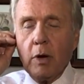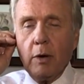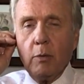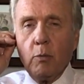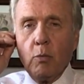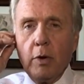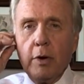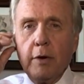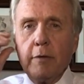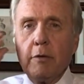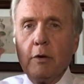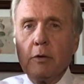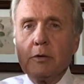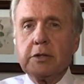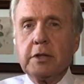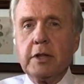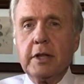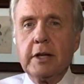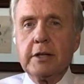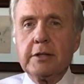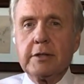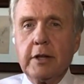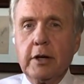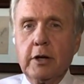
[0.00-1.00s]
one of those
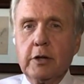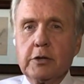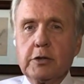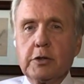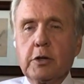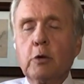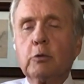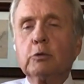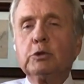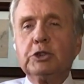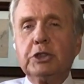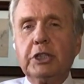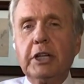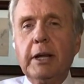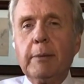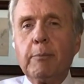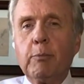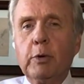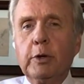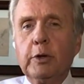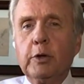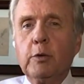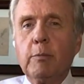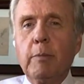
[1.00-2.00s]
things that are so cheap
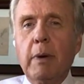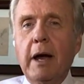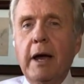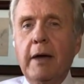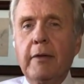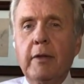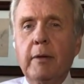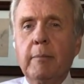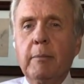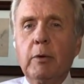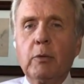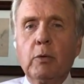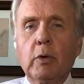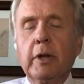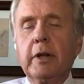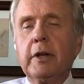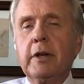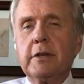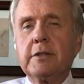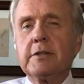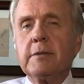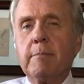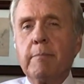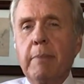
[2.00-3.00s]
when you buy them, it really
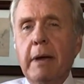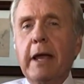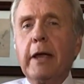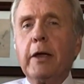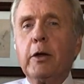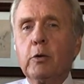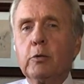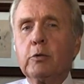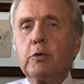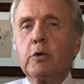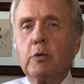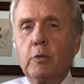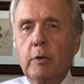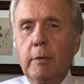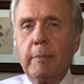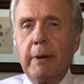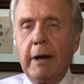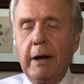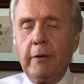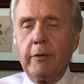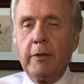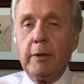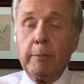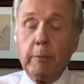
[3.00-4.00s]
doesn't pay you to
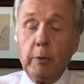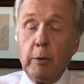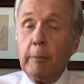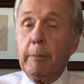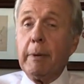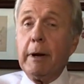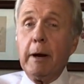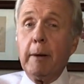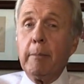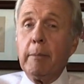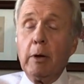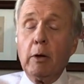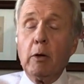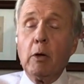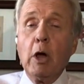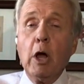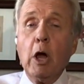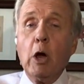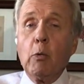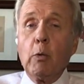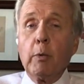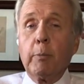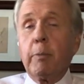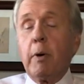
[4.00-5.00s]
repair them. The repair bill
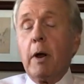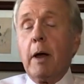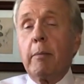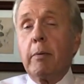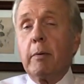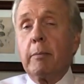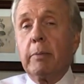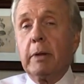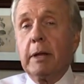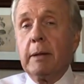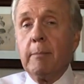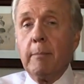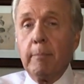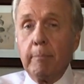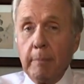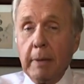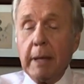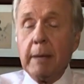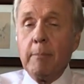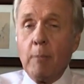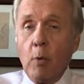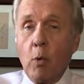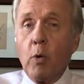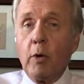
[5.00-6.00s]
would probably be
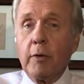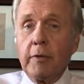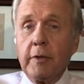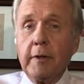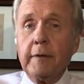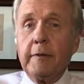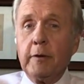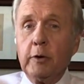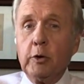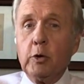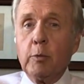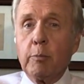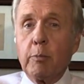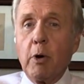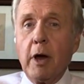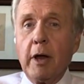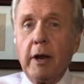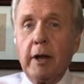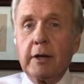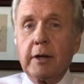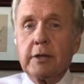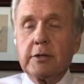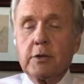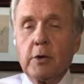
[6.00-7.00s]
more than the new
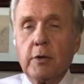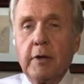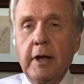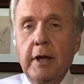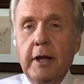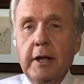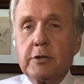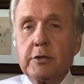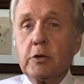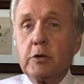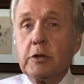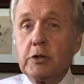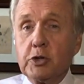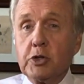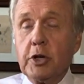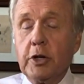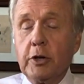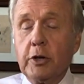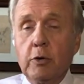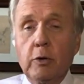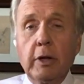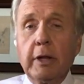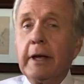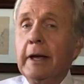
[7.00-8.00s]
product. So the answer is
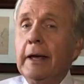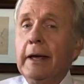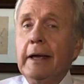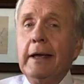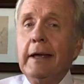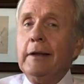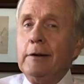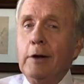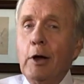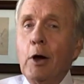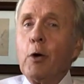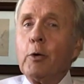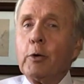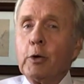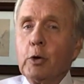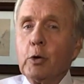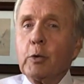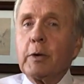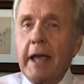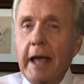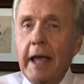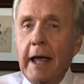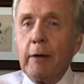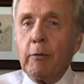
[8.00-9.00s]
generally no, you
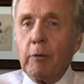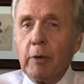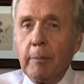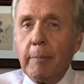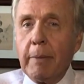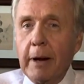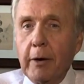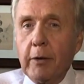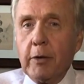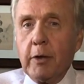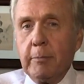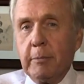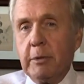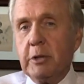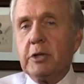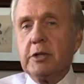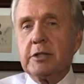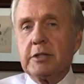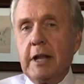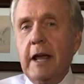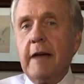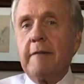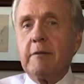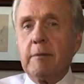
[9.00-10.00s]
can't repair them. You just
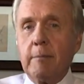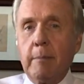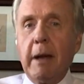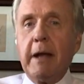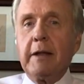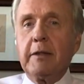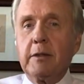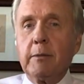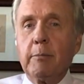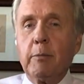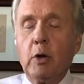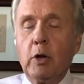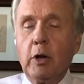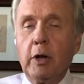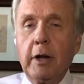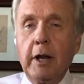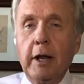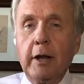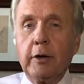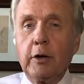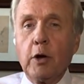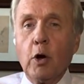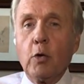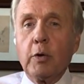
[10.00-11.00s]
have to bite the bullet
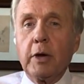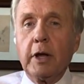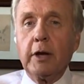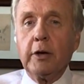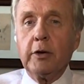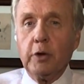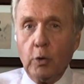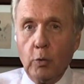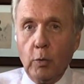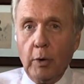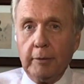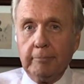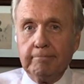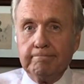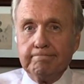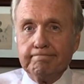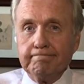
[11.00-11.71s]
and go get a new one.